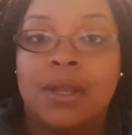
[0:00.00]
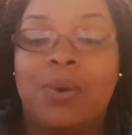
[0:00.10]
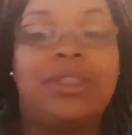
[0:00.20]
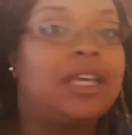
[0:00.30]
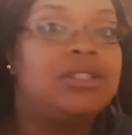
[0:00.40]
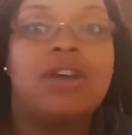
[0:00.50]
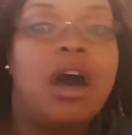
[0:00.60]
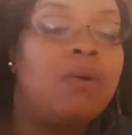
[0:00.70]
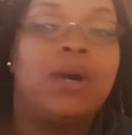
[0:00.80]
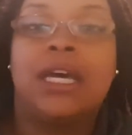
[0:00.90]
What they
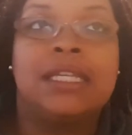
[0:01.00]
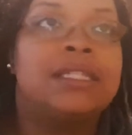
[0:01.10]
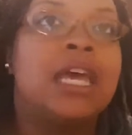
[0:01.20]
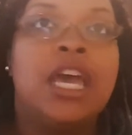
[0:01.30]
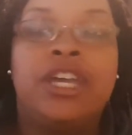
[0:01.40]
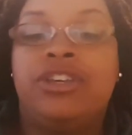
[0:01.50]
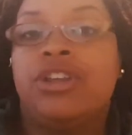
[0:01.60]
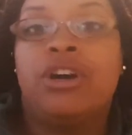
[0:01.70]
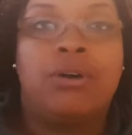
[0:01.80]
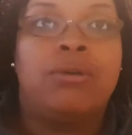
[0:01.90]
saw was,
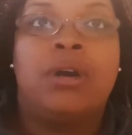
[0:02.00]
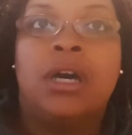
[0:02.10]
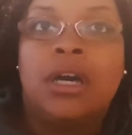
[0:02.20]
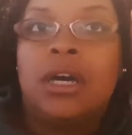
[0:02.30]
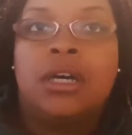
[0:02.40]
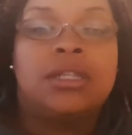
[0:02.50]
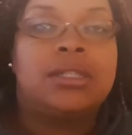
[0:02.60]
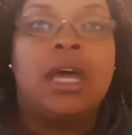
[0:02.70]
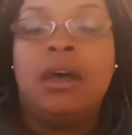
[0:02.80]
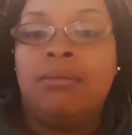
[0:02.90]

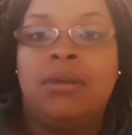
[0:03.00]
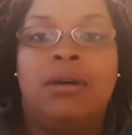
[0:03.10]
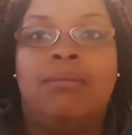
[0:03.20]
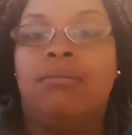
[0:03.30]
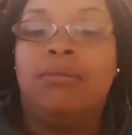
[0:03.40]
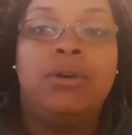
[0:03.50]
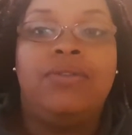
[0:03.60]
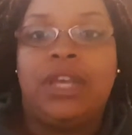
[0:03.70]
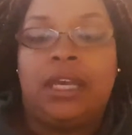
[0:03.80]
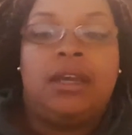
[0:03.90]
some
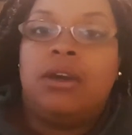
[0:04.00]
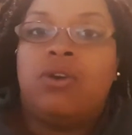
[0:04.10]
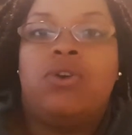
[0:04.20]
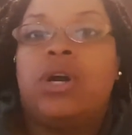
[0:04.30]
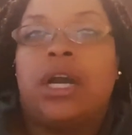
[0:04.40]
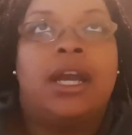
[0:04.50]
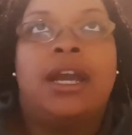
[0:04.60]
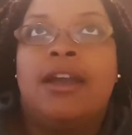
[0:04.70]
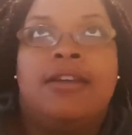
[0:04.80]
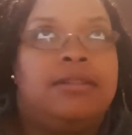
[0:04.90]
movie
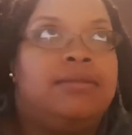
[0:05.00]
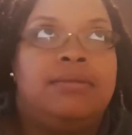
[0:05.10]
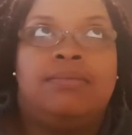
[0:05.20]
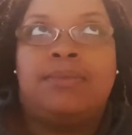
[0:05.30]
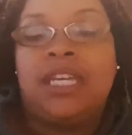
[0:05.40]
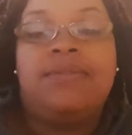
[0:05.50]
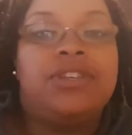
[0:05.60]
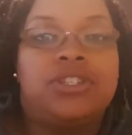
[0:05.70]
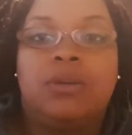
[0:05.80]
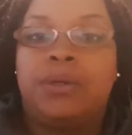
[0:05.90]
or
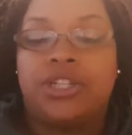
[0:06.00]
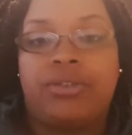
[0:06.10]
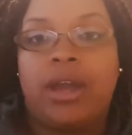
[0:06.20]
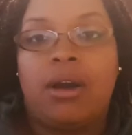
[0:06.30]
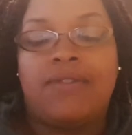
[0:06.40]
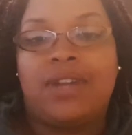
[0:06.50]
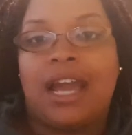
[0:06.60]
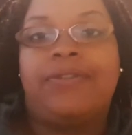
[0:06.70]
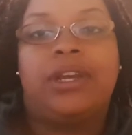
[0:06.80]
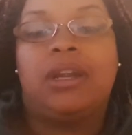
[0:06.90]
TV show portrayal of an
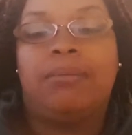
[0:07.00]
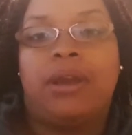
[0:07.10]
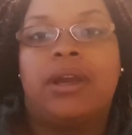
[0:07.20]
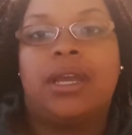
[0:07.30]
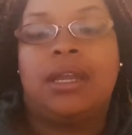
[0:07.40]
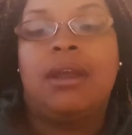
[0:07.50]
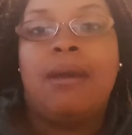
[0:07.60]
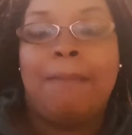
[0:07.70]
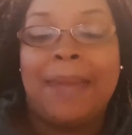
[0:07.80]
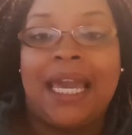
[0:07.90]
African American
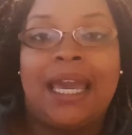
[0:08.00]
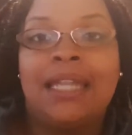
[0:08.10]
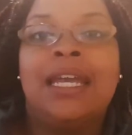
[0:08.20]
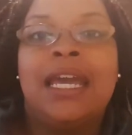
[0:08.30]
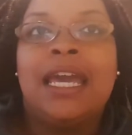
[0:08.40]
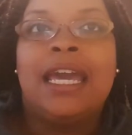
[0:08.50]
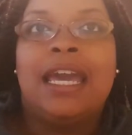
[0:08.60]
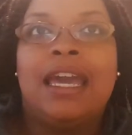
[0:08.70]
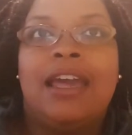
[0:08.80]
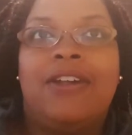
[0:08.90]
man
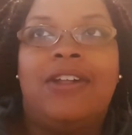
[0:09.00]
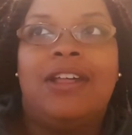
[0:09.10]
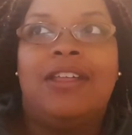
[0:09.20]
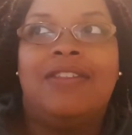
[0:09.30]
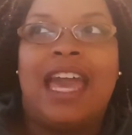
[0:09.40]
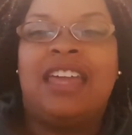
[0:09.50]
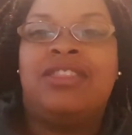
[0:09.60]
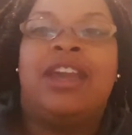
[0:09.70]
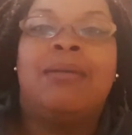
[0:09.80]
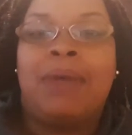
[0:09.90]
that in
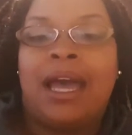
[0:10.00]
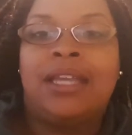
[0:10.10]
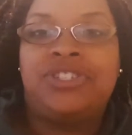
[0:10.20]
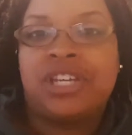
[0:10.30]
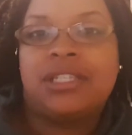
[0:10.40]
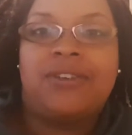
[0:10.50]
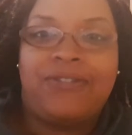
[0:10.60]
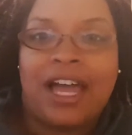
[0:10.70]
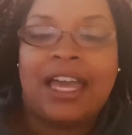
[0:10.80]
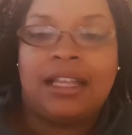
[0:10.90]
their mind
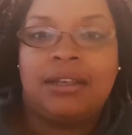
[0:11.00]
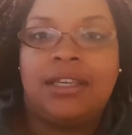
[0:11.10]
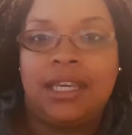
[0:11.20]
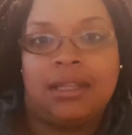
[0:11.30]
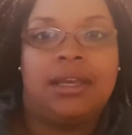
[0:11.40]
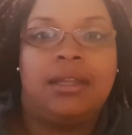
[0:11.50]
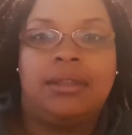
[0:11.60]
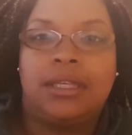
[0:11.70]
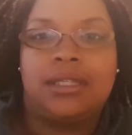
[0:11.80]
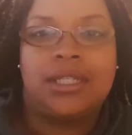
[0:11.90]
justified killing
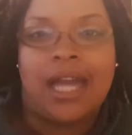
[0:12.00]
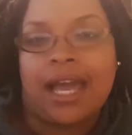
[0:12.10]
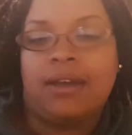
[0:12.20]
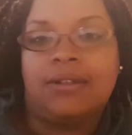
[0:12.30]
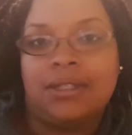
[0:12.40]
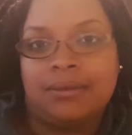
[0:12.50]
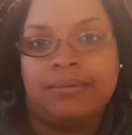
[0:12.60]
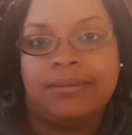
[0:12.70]
this child.